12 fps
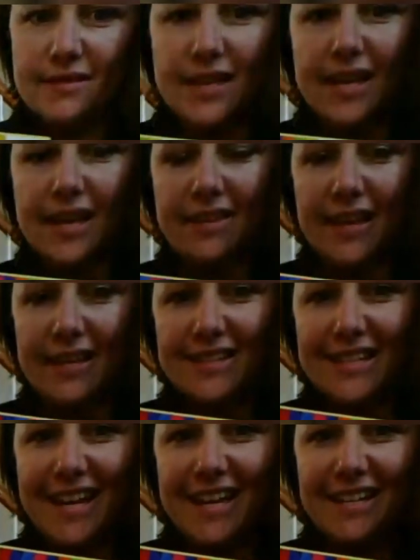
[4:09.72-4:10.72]
And that's
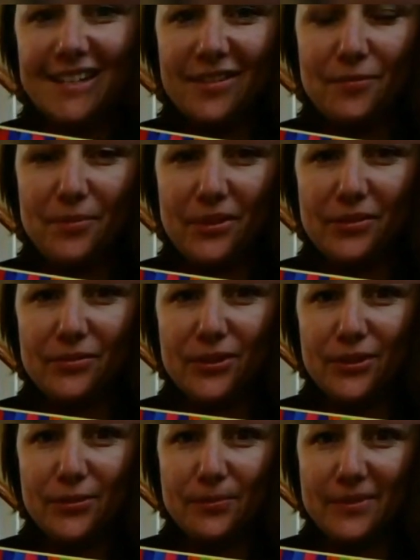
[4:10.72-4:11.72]
the end of Beautiful
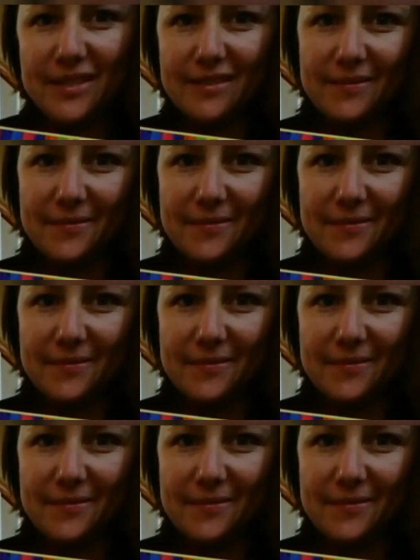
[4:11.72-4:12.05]
Oops.